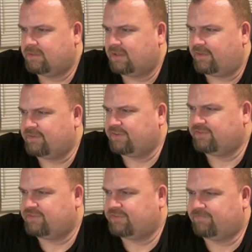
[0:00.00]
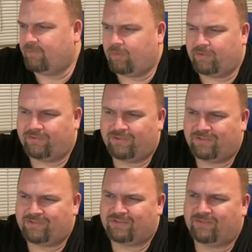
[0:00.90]
I think this is just voted, so this
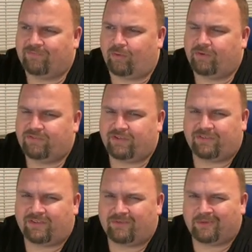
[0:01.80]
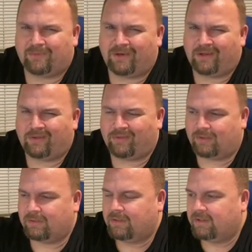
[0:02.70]
is just the voted sets. Doesn't really mean anything.